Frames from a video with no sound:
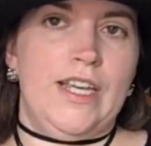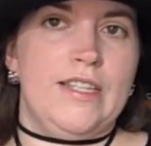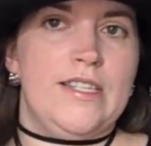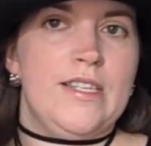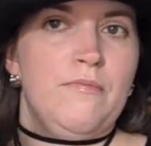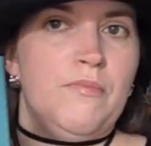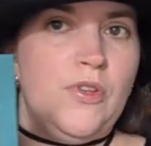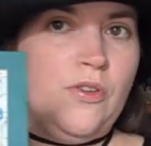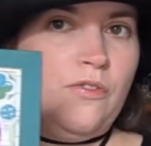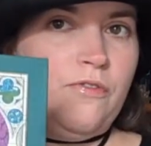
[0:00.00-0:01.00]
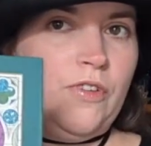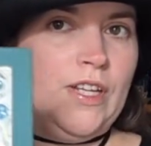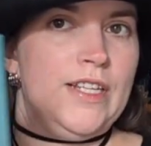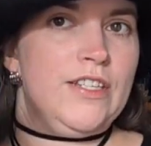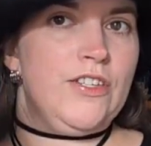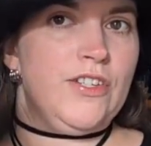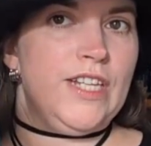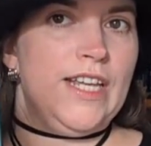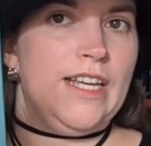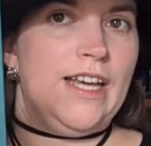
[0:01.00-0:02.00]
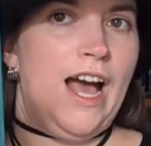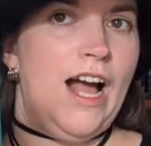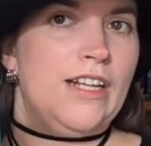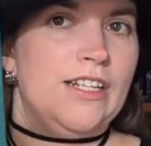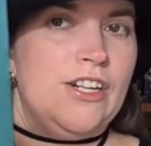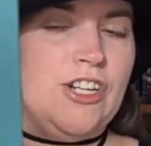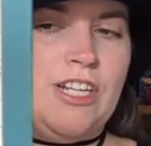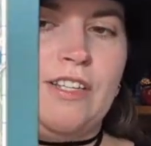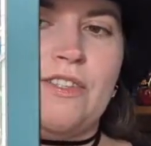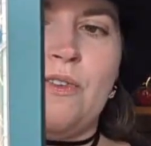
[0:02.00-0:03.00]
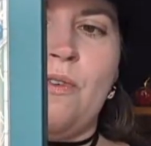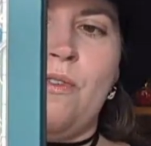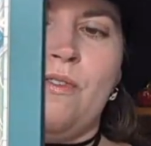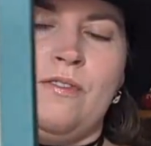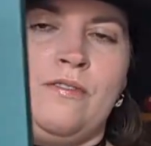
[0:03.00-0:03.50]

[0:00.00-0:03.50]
It's beautiful. It's just like a garden jigsaw.